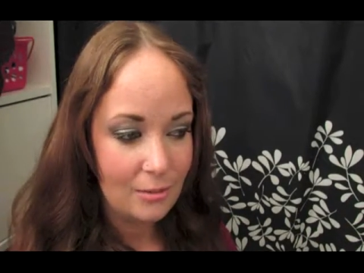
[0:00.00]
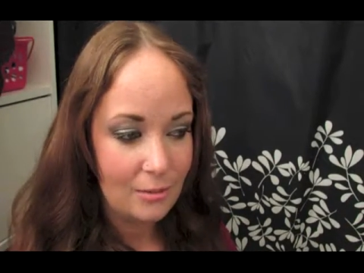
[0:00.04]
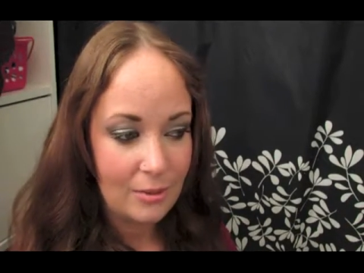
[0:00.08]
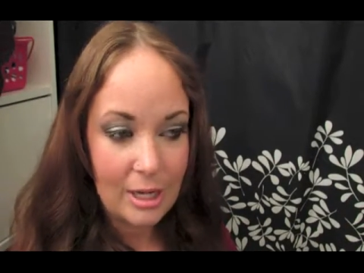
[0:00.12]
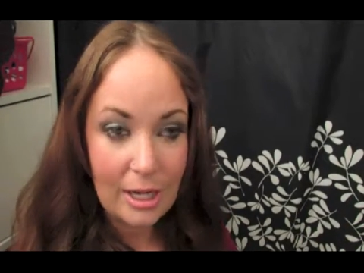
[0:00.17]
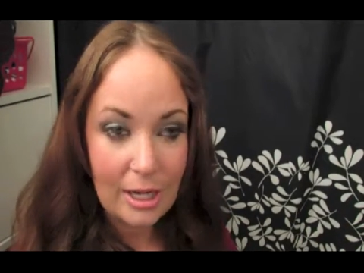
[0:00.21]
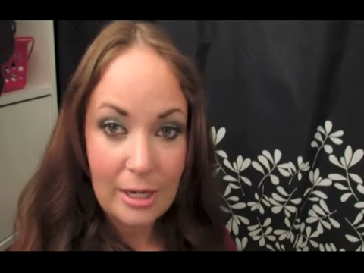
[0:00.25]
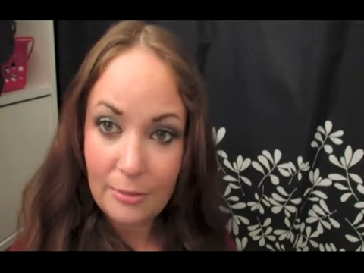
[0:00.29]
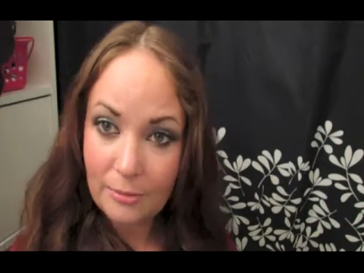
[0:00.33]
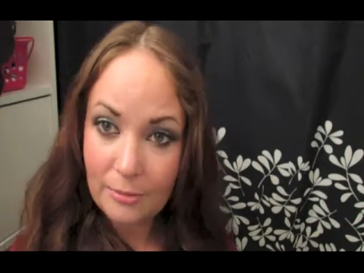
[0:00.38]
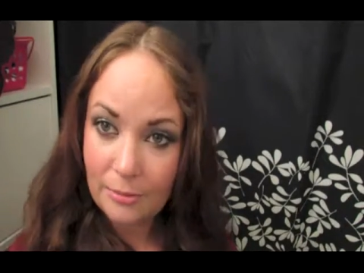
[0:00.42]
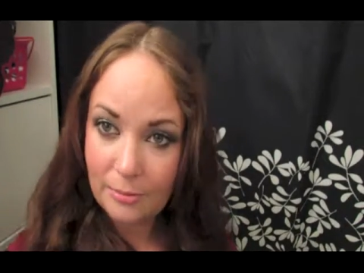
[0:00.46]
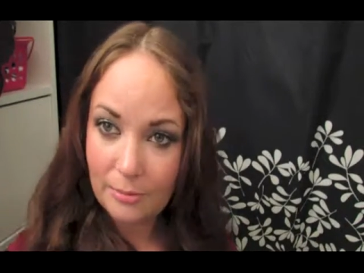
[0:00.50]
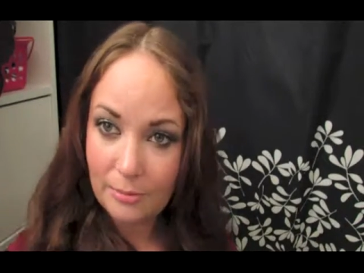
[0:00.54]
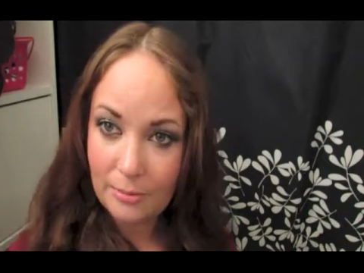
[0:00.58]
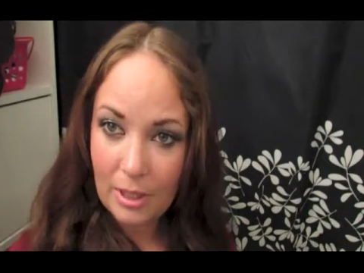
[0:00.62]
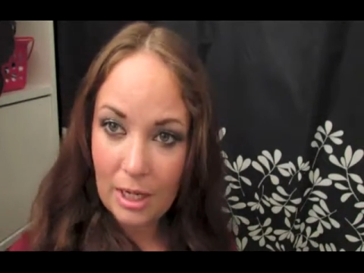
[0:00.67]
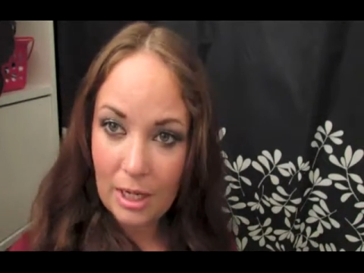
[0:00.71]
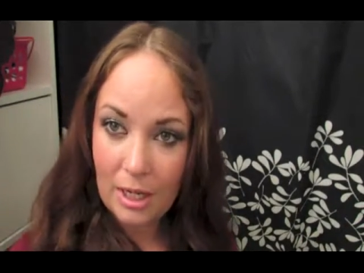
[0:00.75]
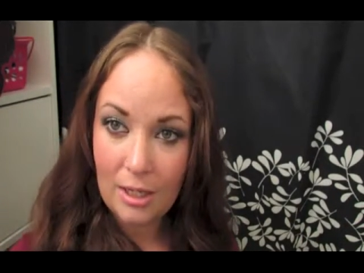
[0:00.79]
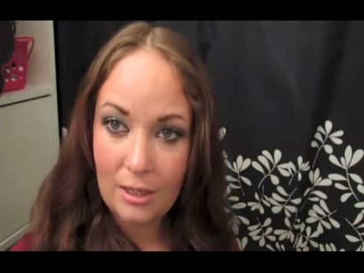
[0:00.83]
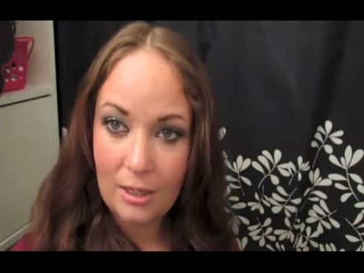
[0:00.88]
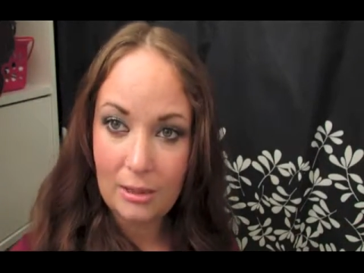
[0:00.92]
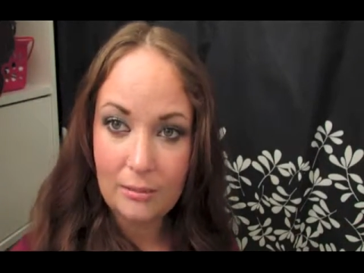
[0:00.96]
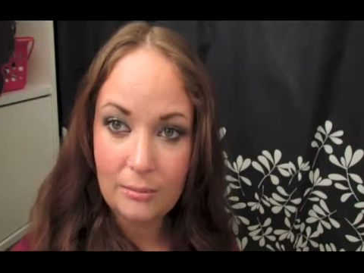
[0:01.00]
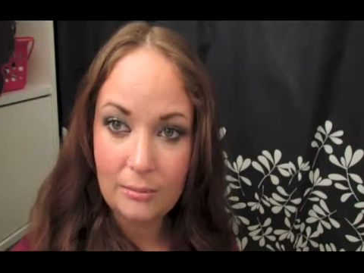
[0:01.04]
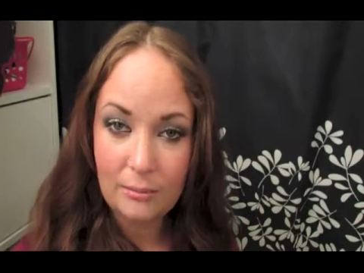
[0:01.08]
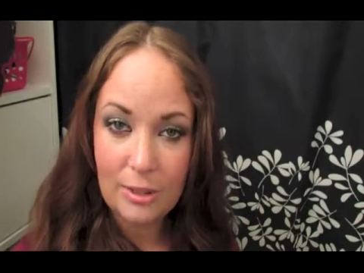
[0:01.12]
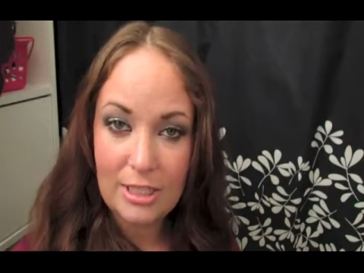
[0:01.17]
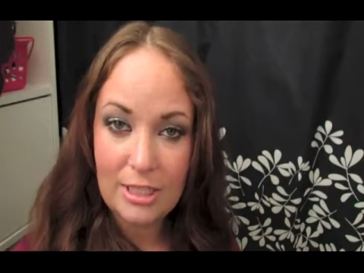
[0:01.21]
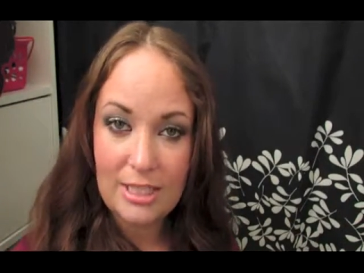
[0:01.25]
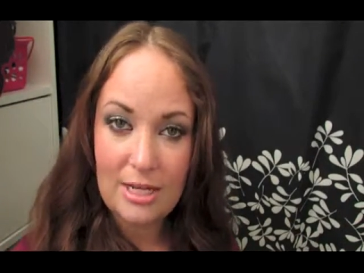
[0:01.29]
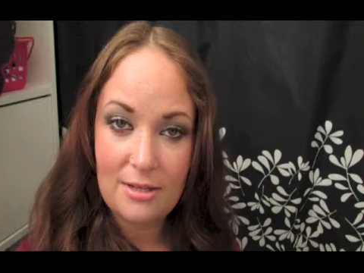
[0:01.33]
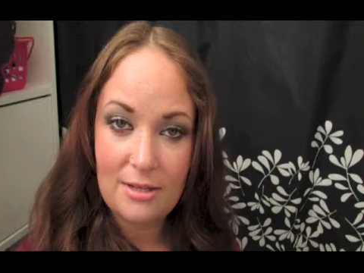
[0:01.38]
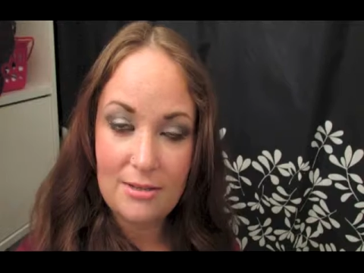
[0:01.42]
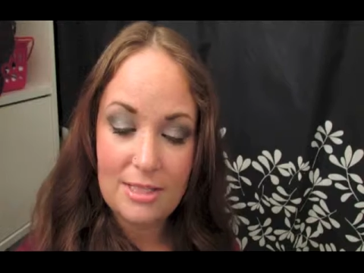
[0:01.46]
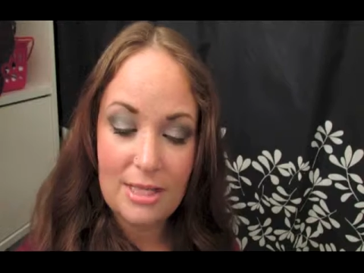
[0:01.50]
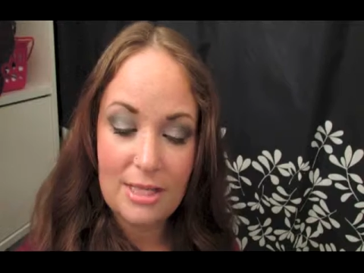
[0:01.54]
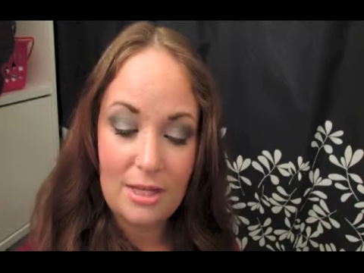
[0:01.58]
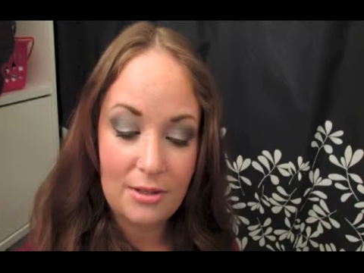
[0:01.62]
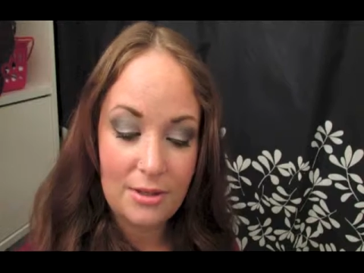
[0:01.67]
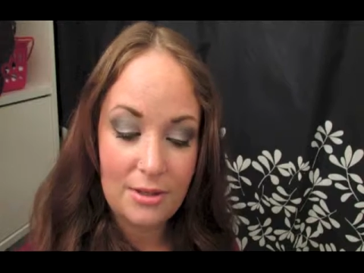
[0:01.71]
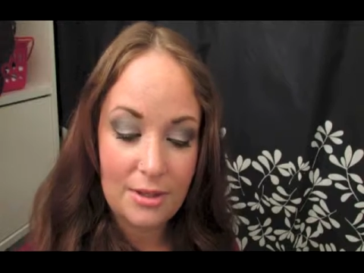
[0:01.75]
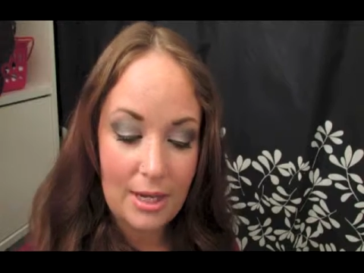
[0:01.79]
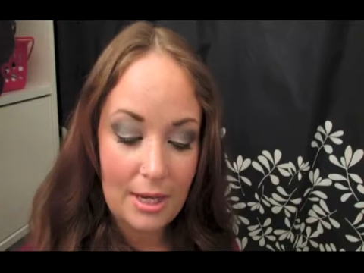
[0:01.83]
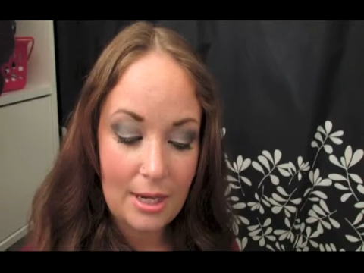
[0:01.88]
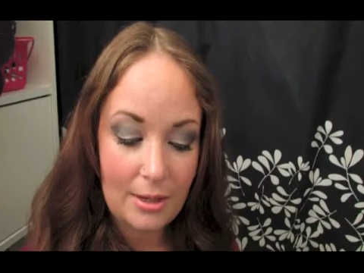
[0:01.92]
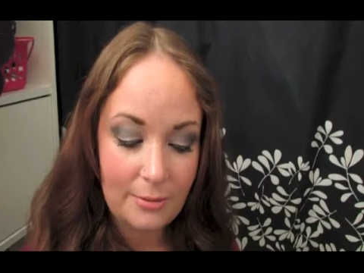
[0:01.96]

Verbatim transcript: When I um, went down south,